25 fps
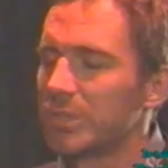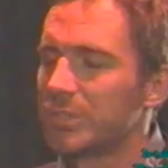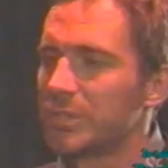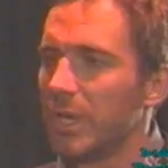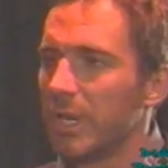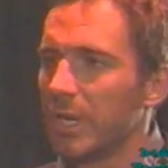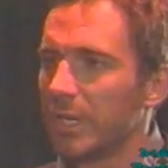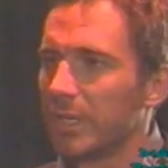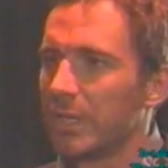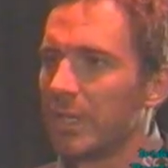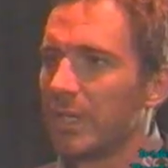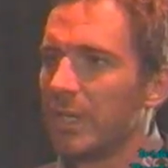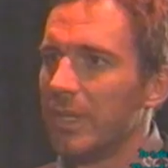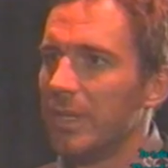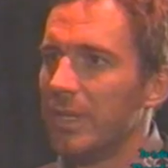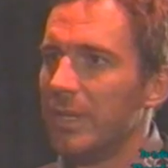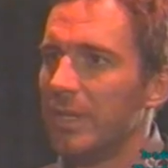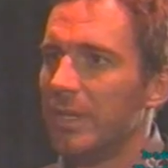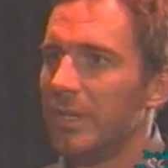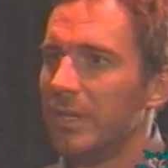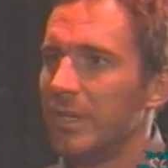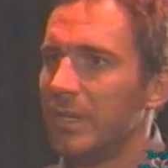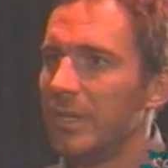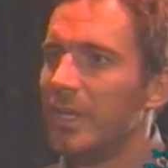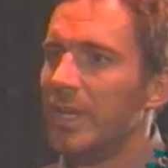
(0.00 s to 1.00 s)
We will talk.
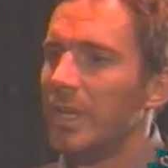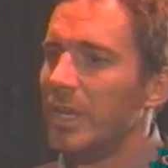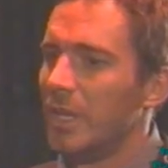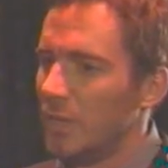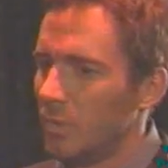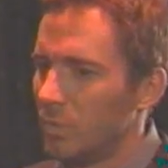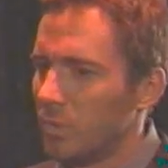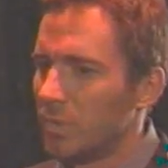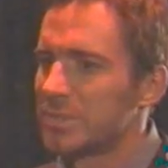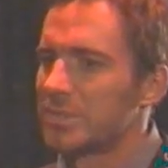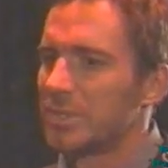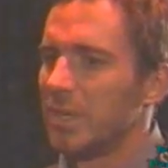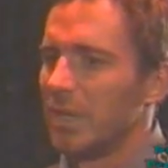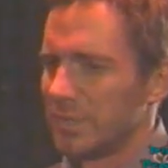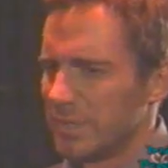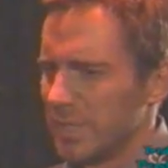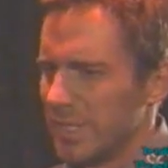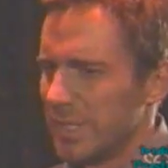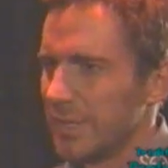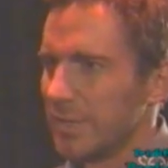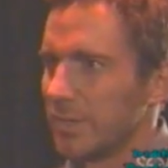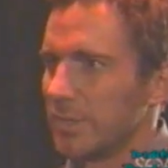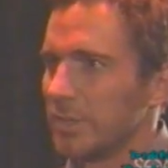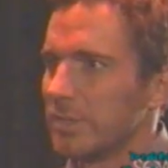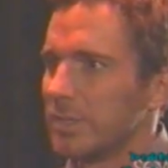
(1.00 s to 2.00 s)
We'll
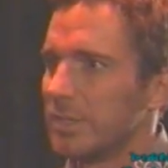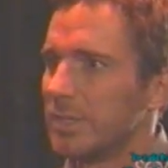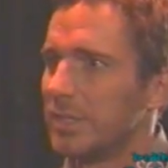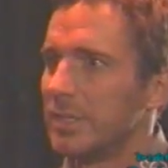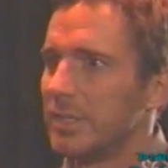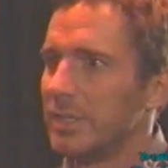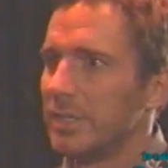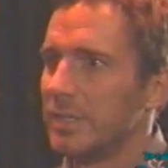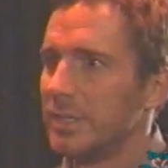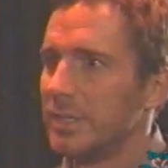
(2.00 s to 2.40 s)
talk later.